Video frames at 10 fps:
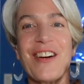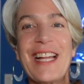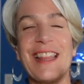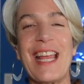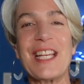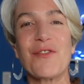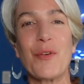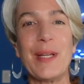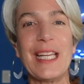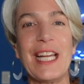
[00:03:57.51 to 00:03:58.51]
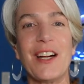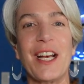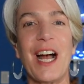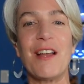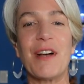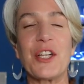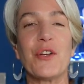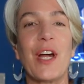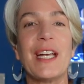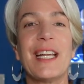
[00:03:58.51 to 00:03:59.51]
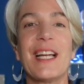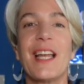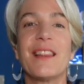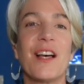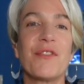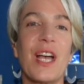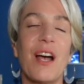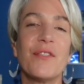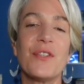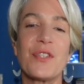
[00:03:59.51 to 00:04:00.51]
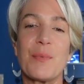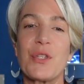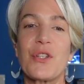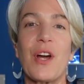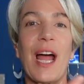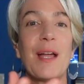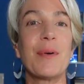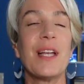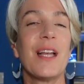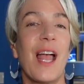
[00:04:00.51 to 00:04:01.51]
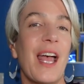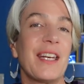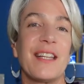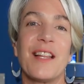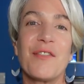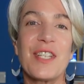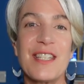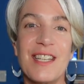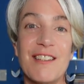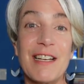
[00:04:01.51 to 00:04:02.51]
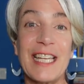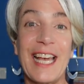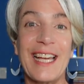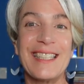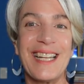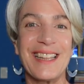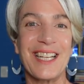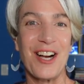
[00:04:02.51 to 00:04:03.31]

All right, thanks for being here at High Value Writing. I'd love to have you subscribe and I'd love to see you again in the